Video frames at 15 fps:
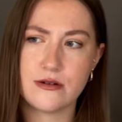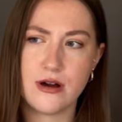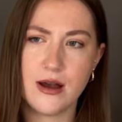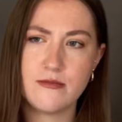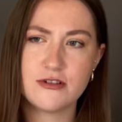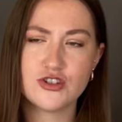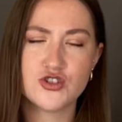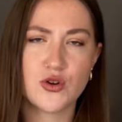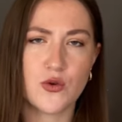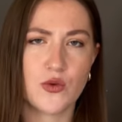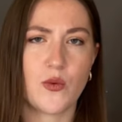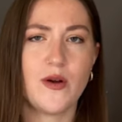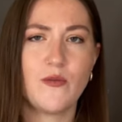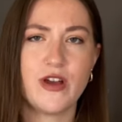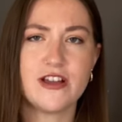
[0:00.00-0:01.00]
I'm not sure, with
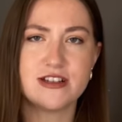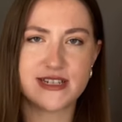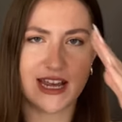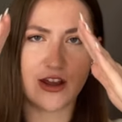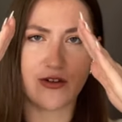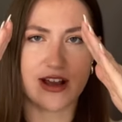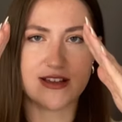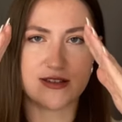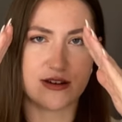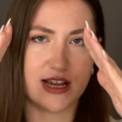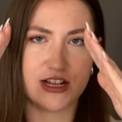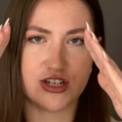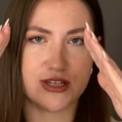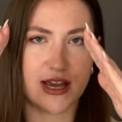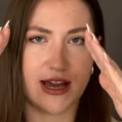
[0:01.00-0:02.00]
one where you decrease on
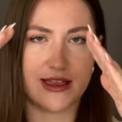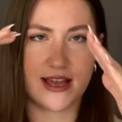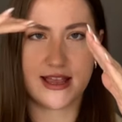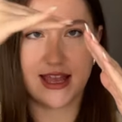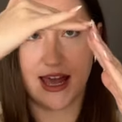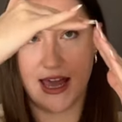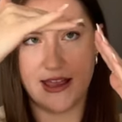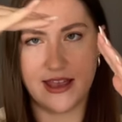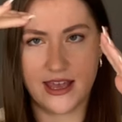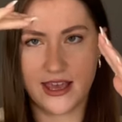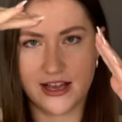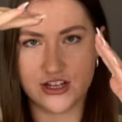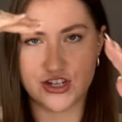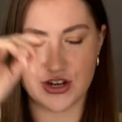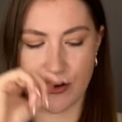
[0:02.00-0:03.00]
each side like that and then
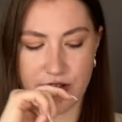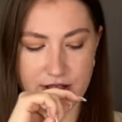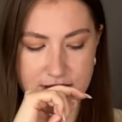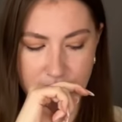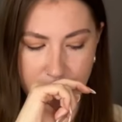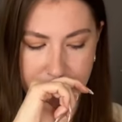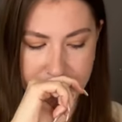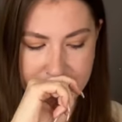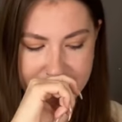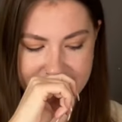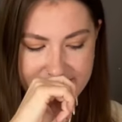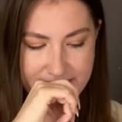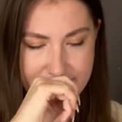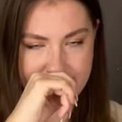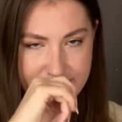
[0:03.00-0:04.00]
Kitchener at the top.
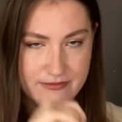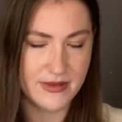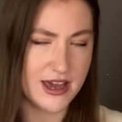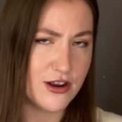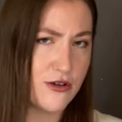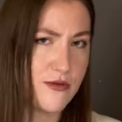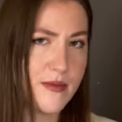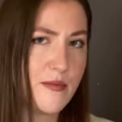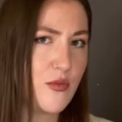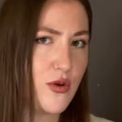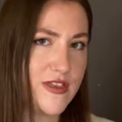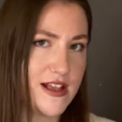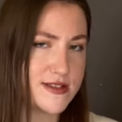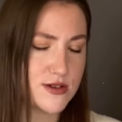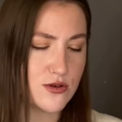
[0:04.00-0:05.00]
I don't remember
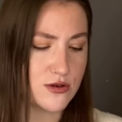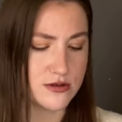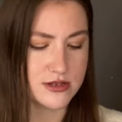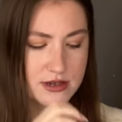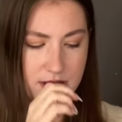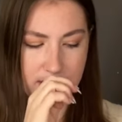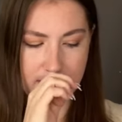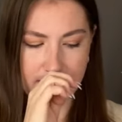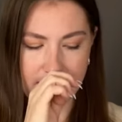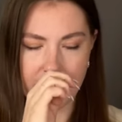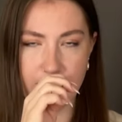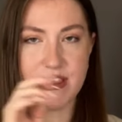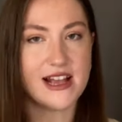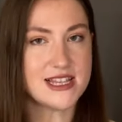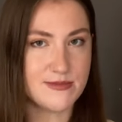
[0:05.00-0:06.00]
what that's called,
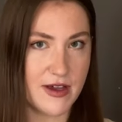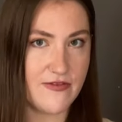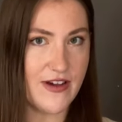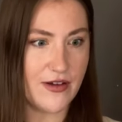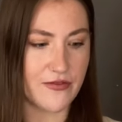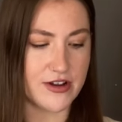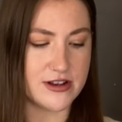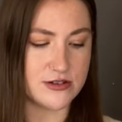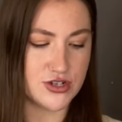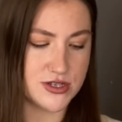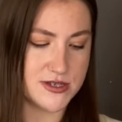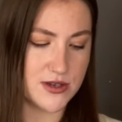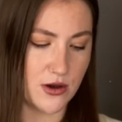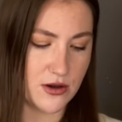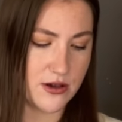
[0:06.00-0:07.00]
but that's my favorite
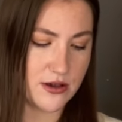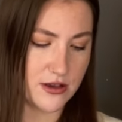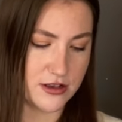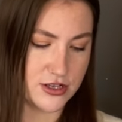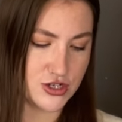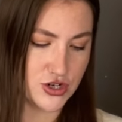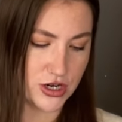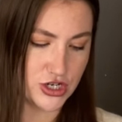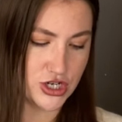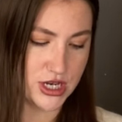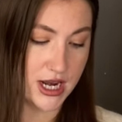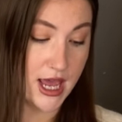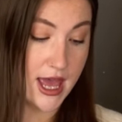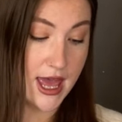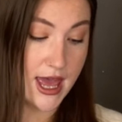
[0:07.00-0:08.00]
sock
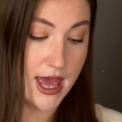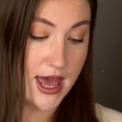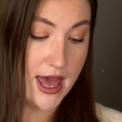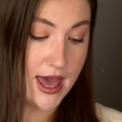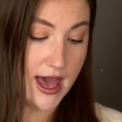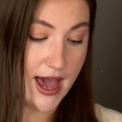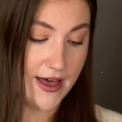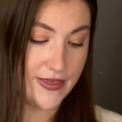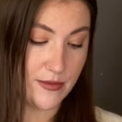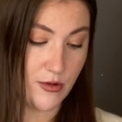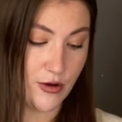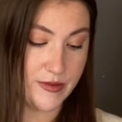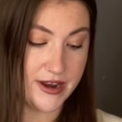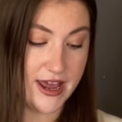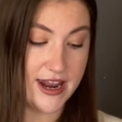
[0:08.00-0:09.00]
construction at the
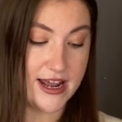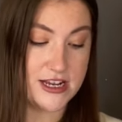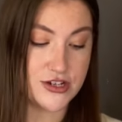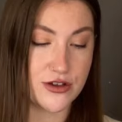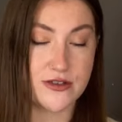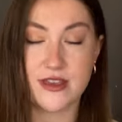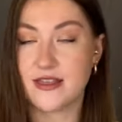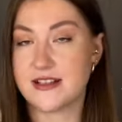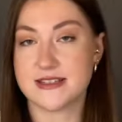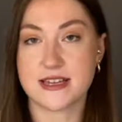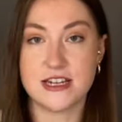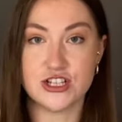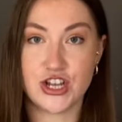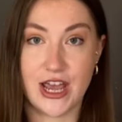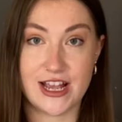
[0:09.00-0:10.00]
moment and I don't think that's
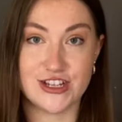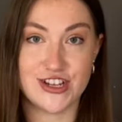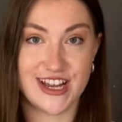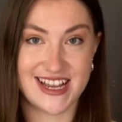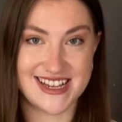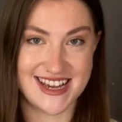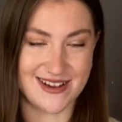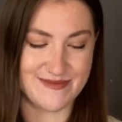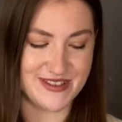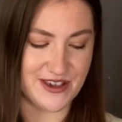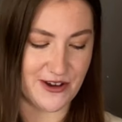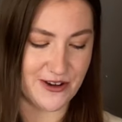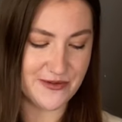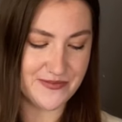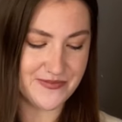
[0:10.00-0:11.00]
gonna change anytime
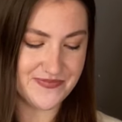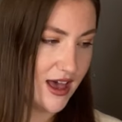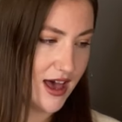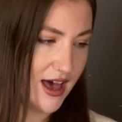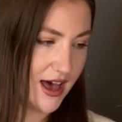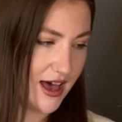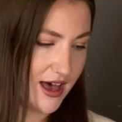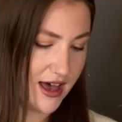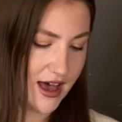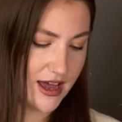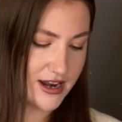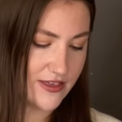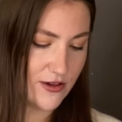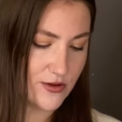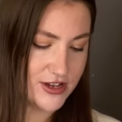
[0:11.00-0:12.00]
soon. Uh,
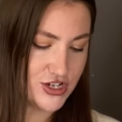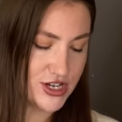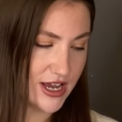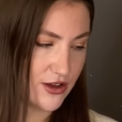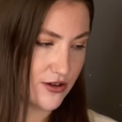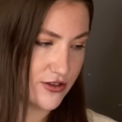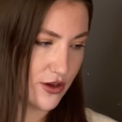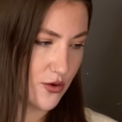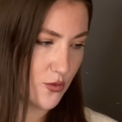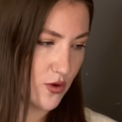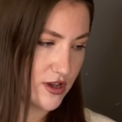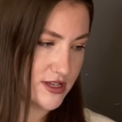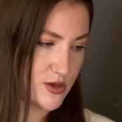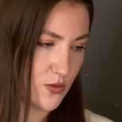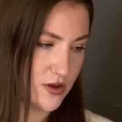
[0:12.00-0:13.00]
another question I got though
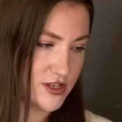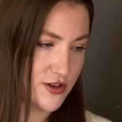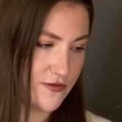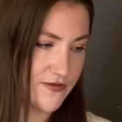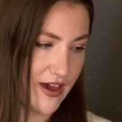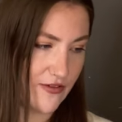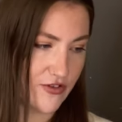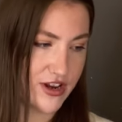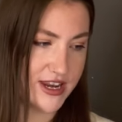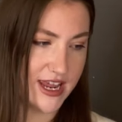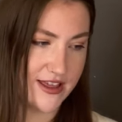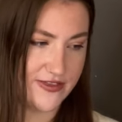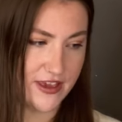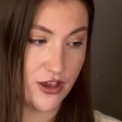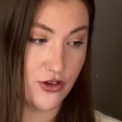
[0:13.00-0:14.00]
was, what's your favorite
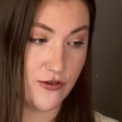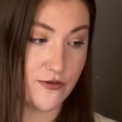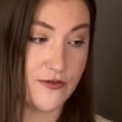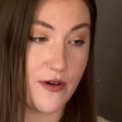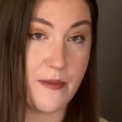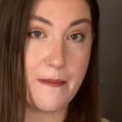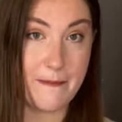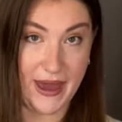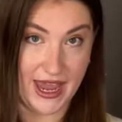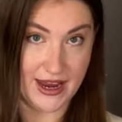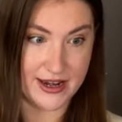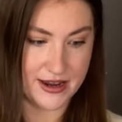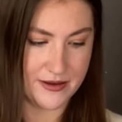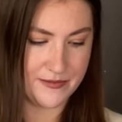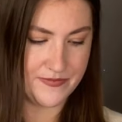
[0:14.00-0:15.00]
knit that you've made?